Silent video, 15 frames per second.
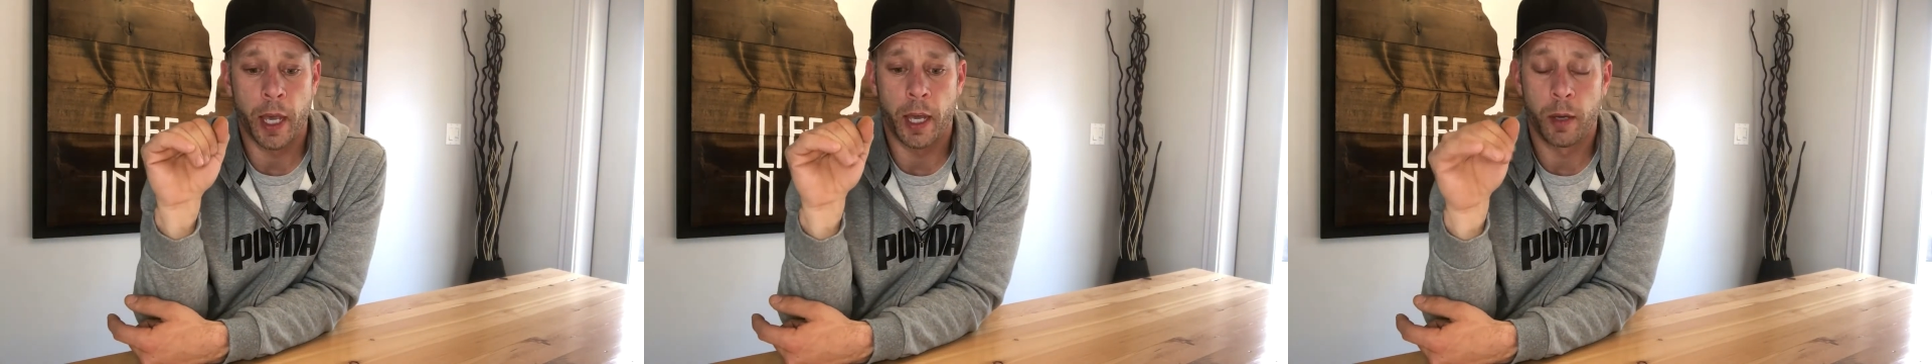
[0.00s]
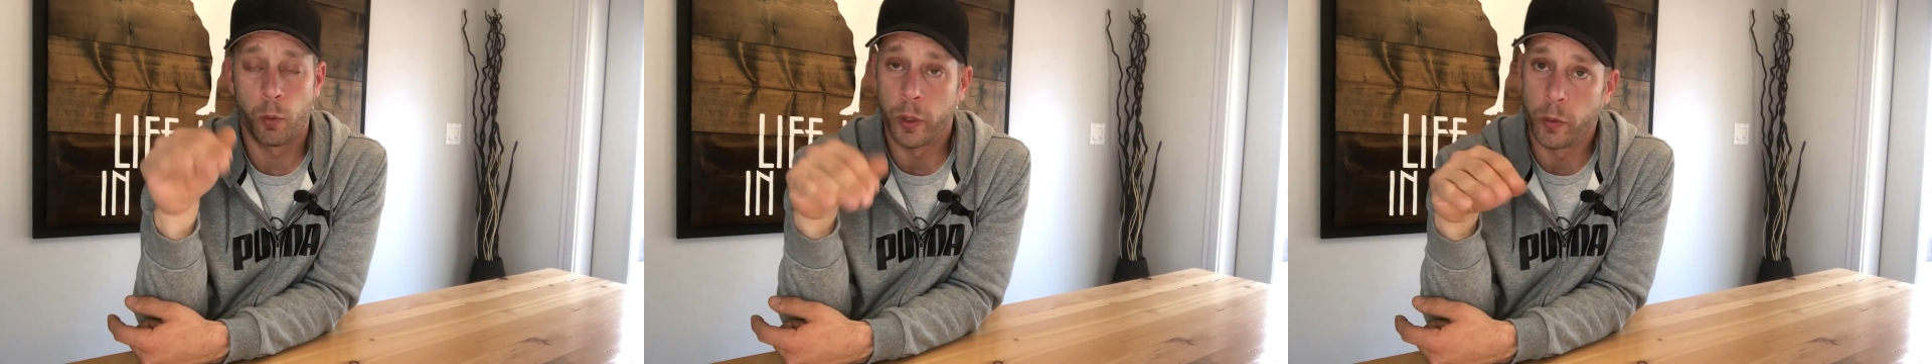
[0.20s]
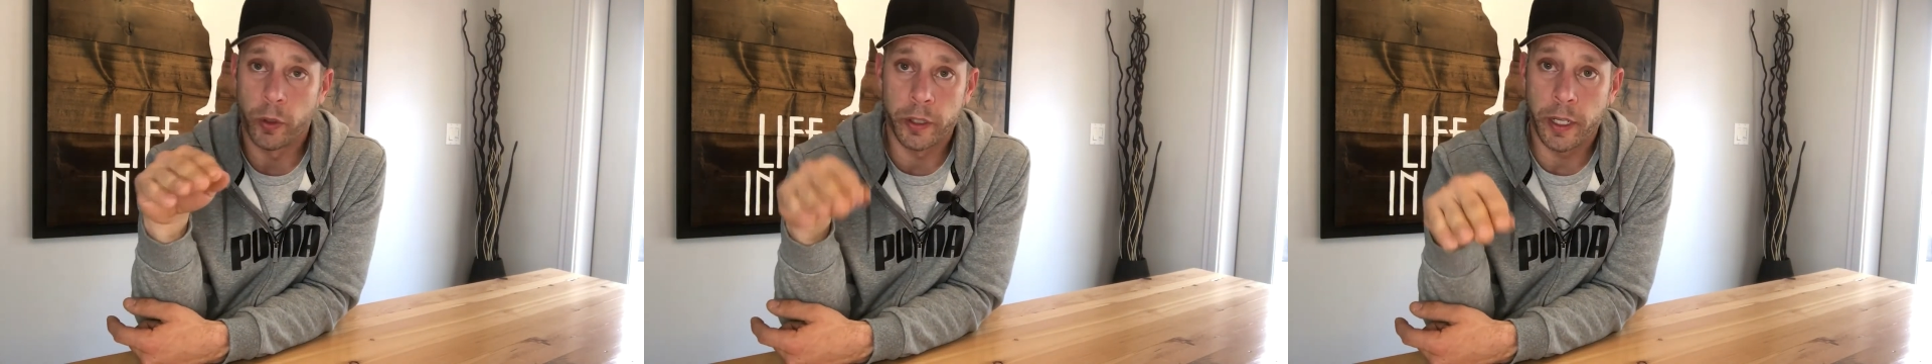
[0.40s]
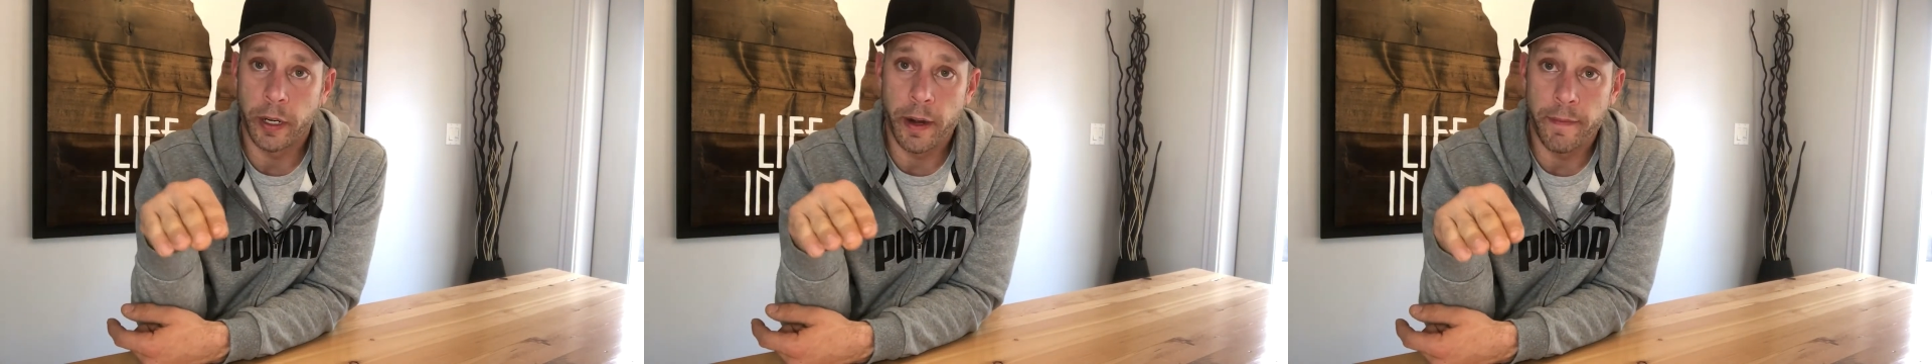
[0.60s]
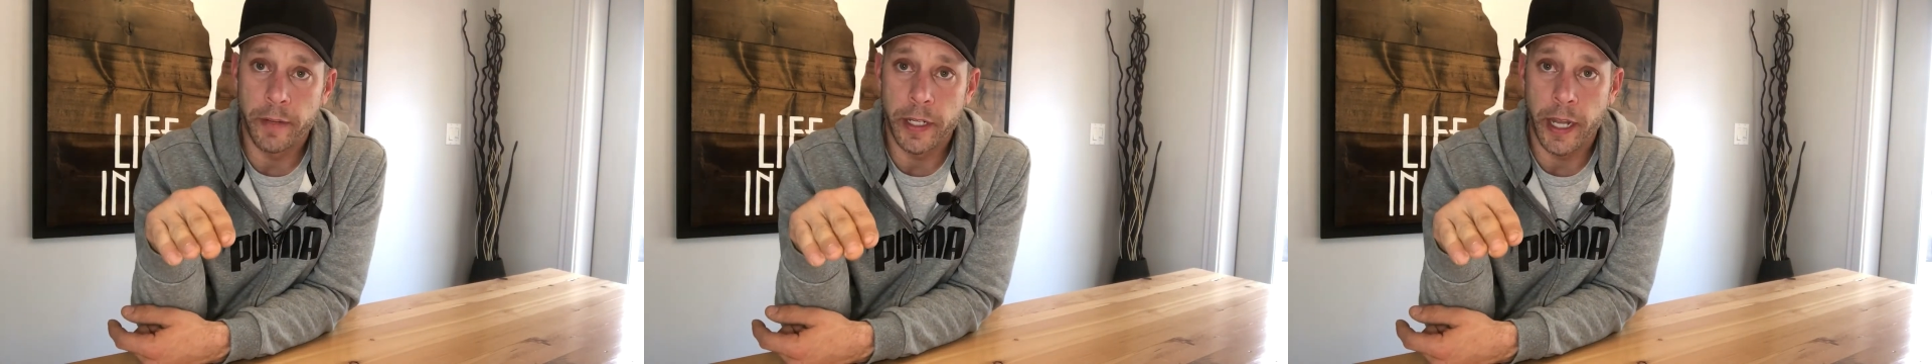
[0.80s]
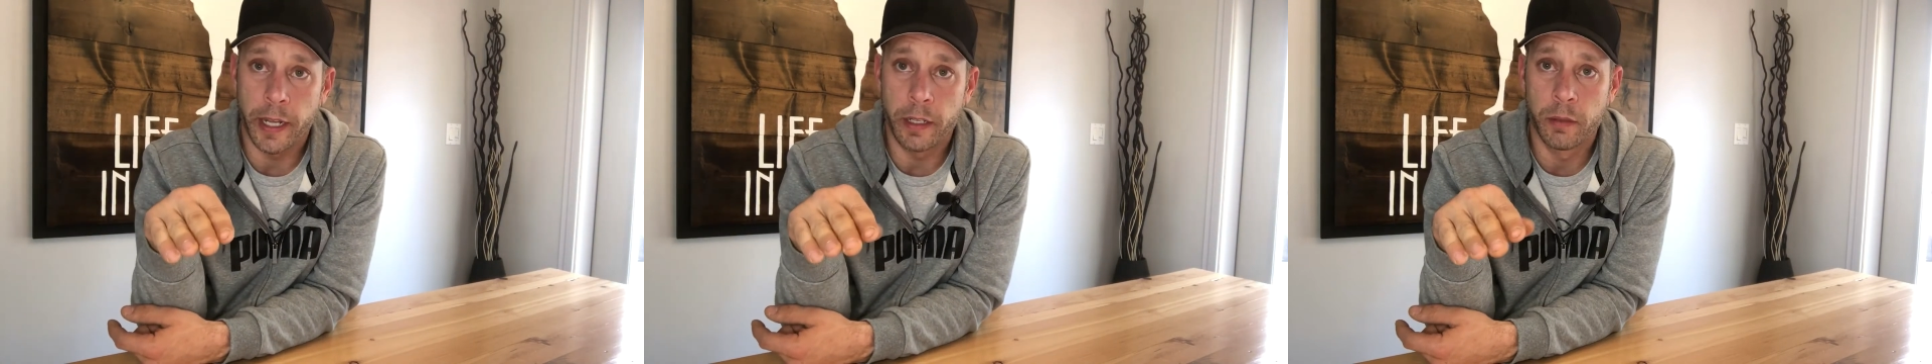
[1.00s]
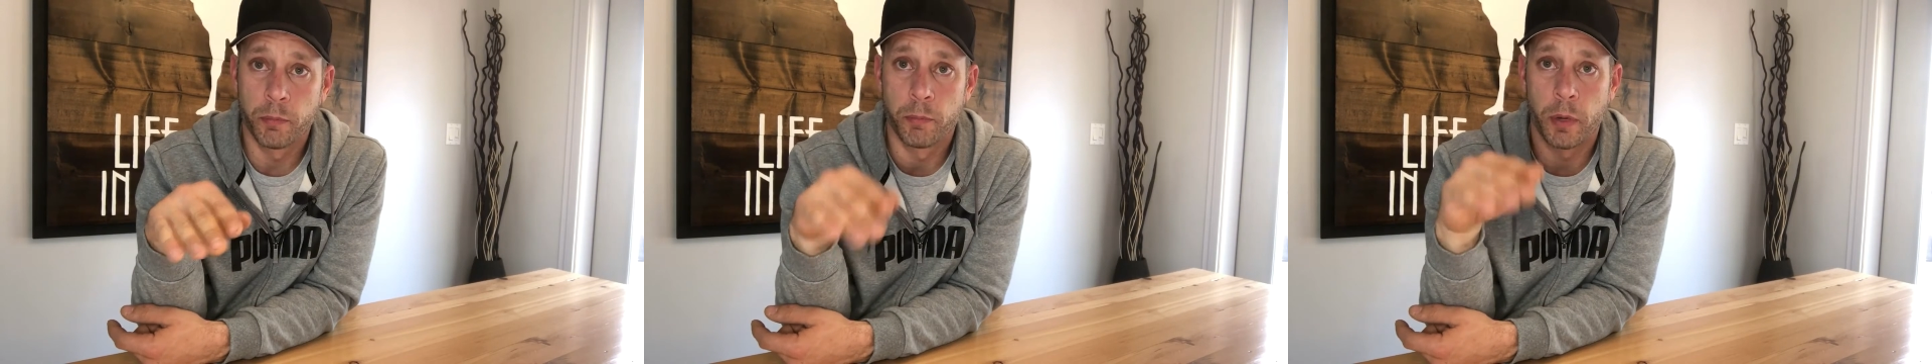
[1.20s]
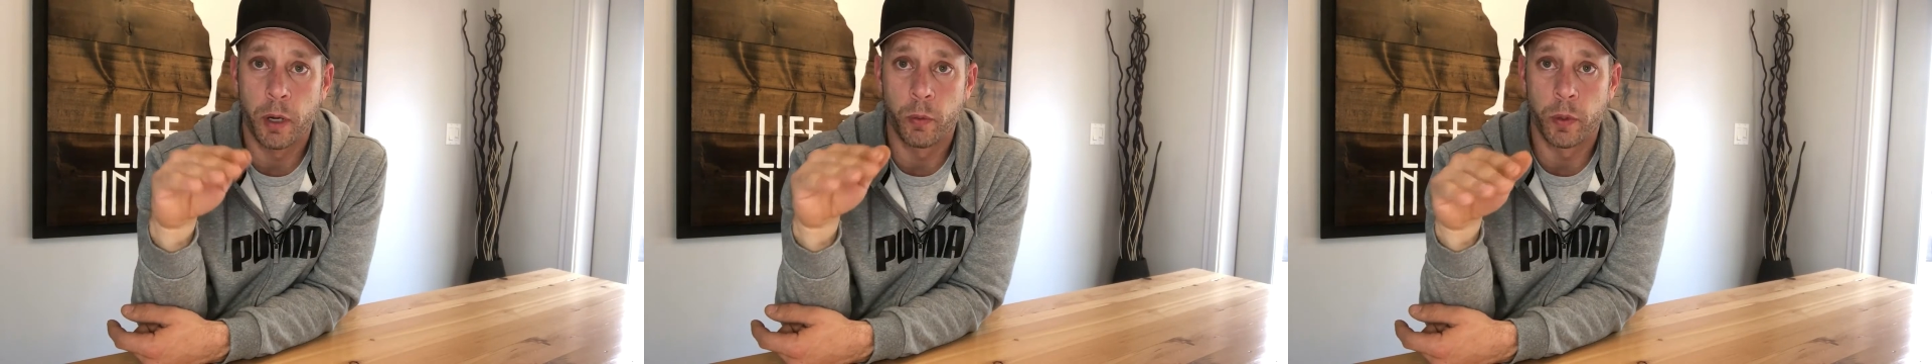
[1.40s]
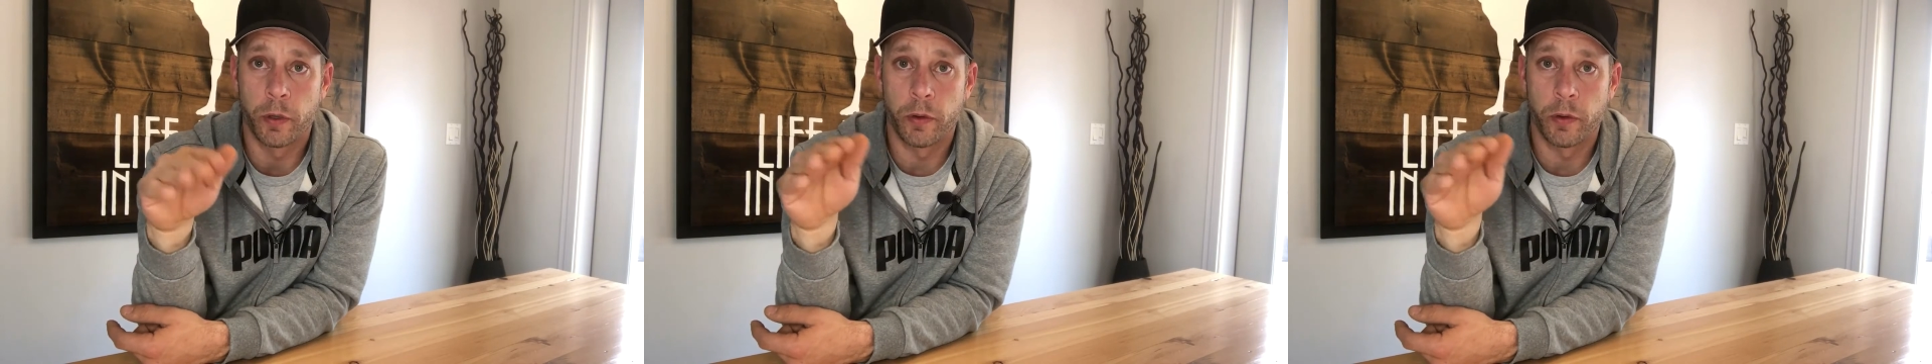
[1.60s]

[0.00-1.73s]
We weren't there every day, but we